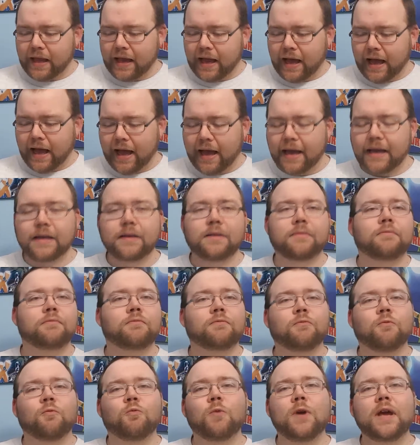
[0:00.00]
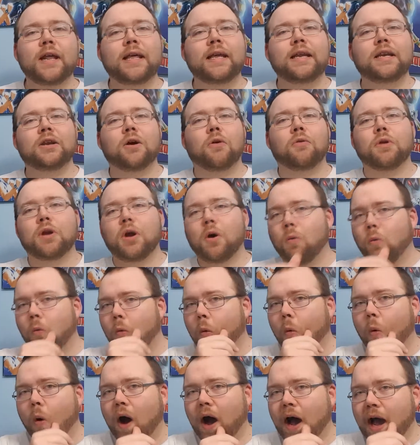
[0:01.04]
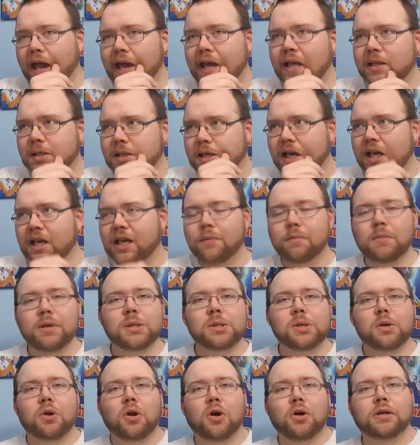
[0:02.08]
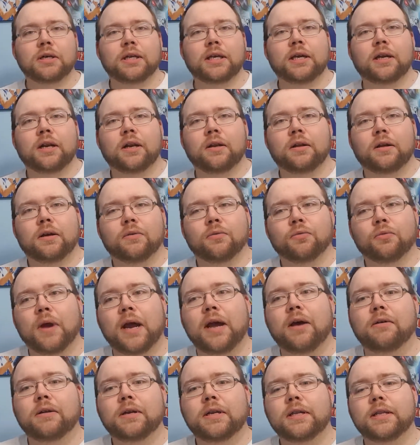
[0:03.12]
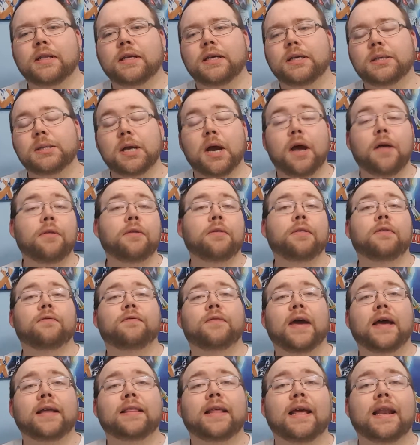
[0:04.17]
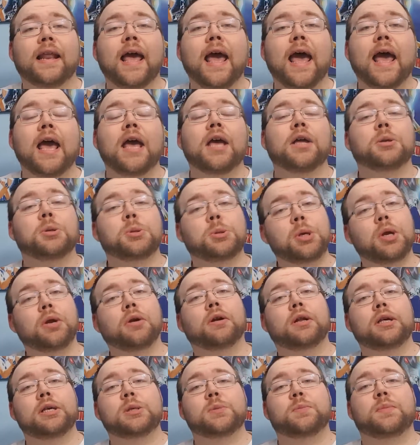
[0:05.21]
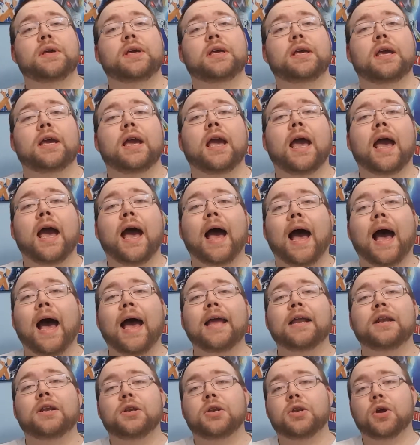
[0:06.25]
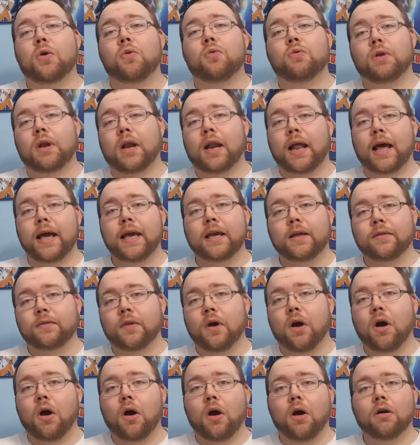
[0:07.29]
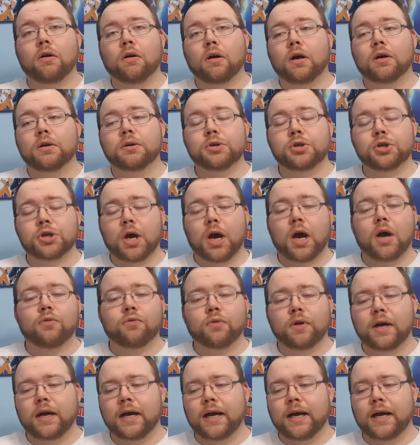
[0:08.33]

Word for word: I really don't know why it's taken me so long to get around to these, other than the fact that, generally speaking, I don't like the horror genre.